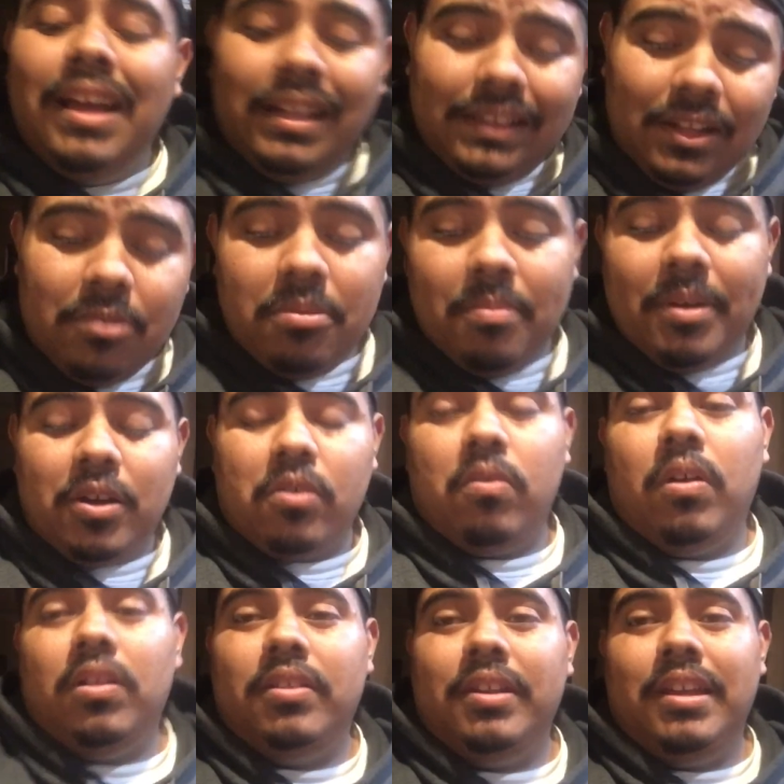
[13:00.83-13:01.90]
a little bit better
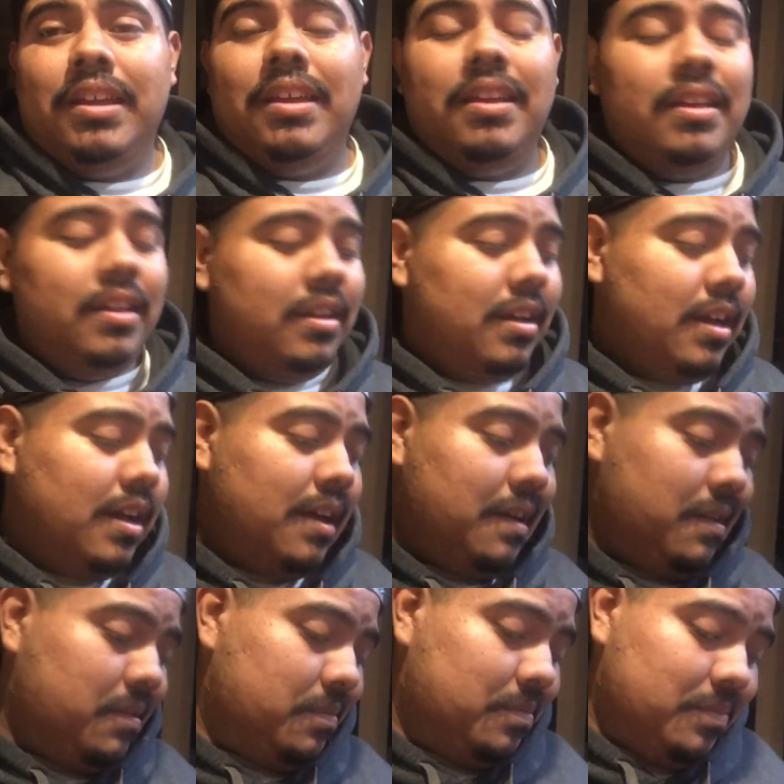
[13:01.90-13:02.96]
quality,
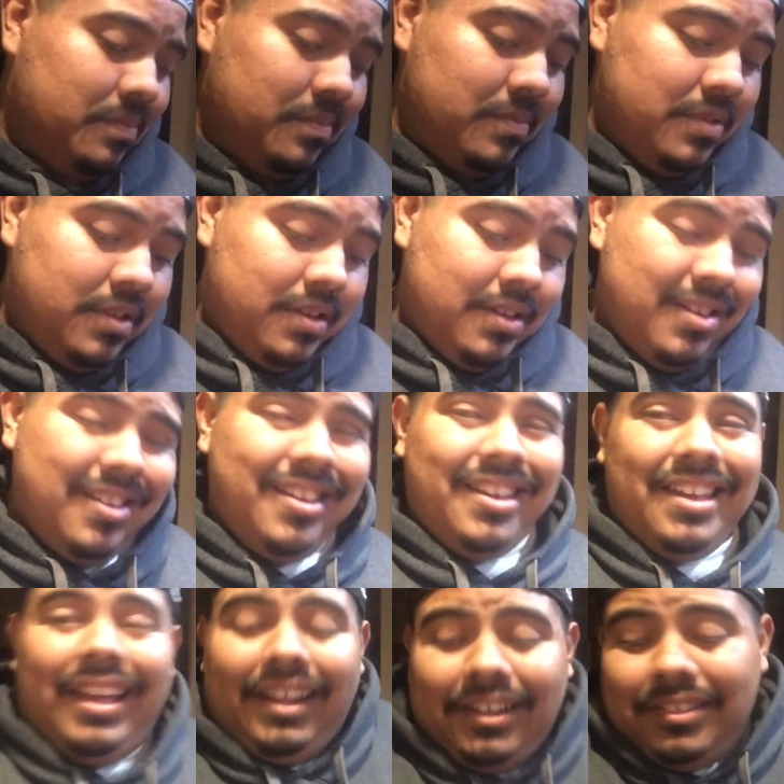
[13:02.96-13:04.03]
um,
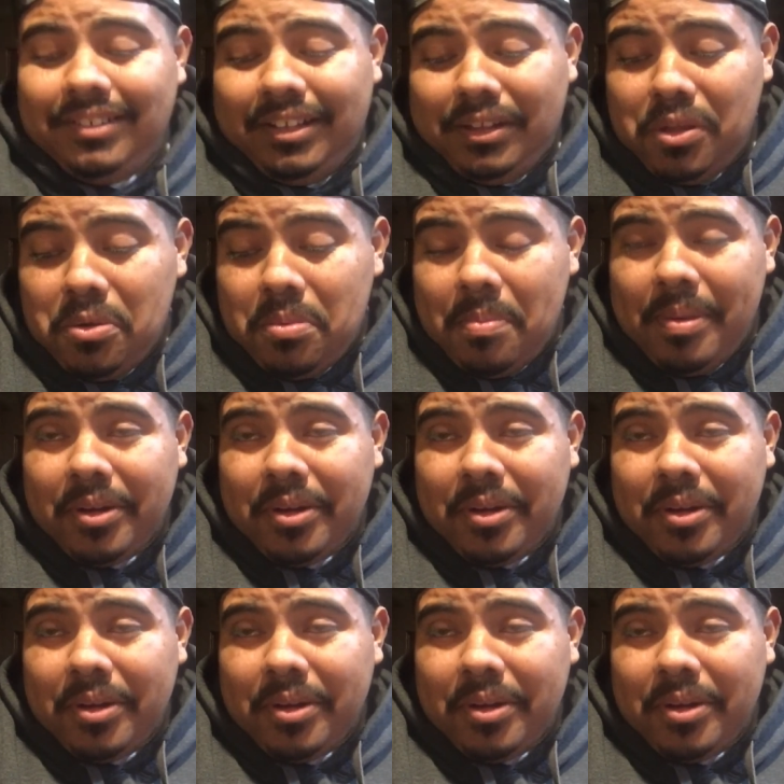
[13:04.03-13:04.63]
and a little bit